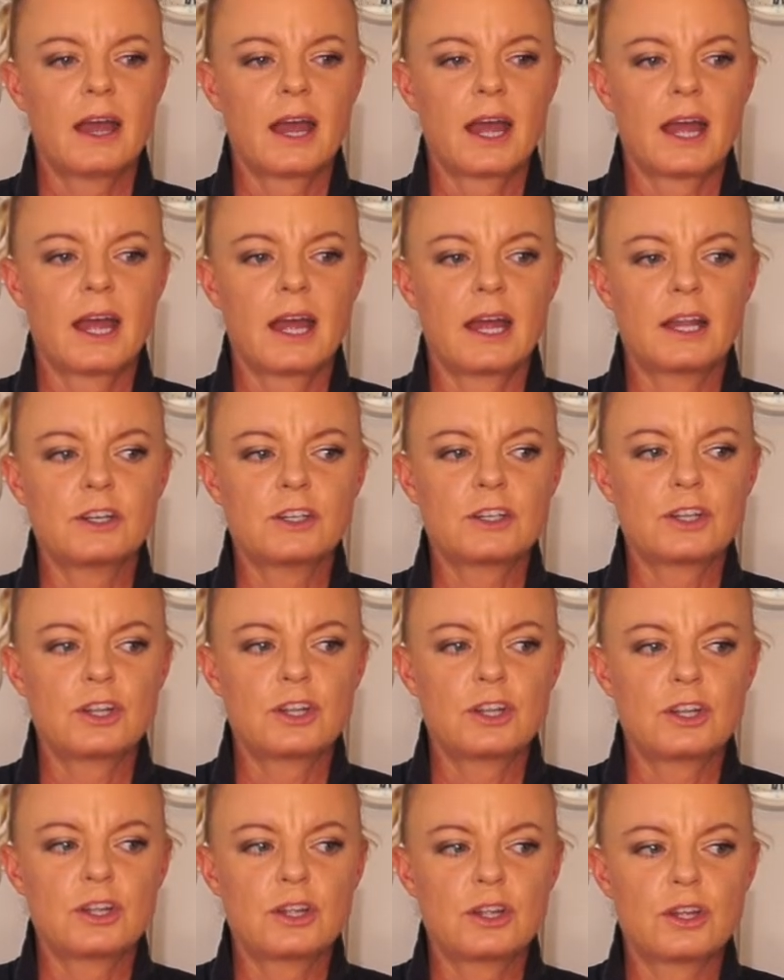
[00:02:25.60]
and
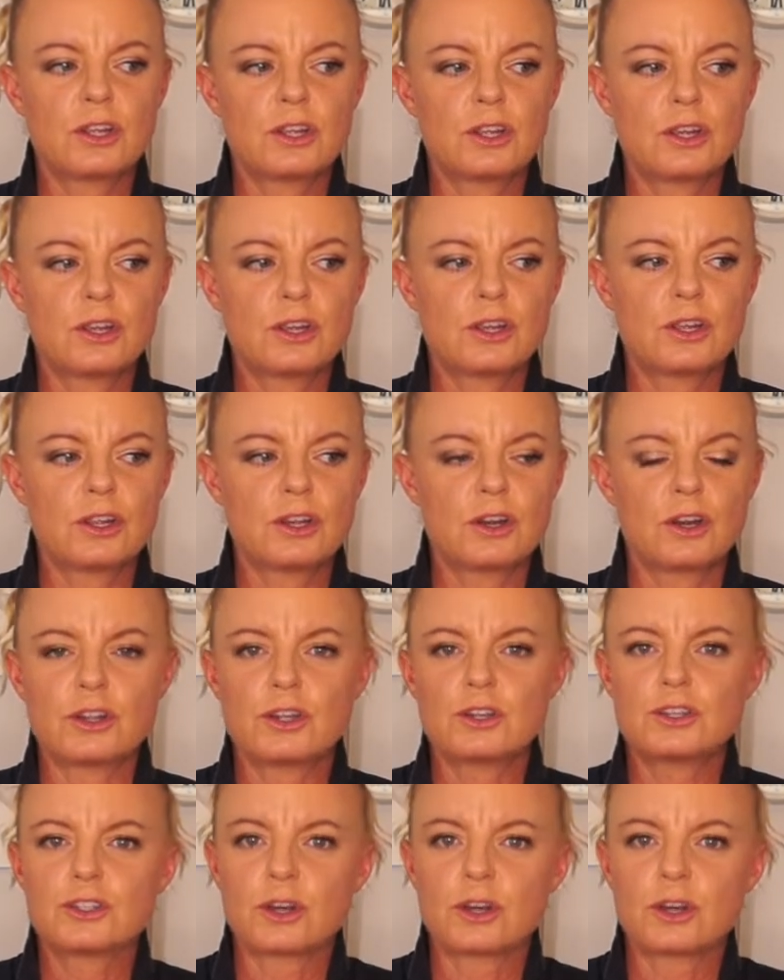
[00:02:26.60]
you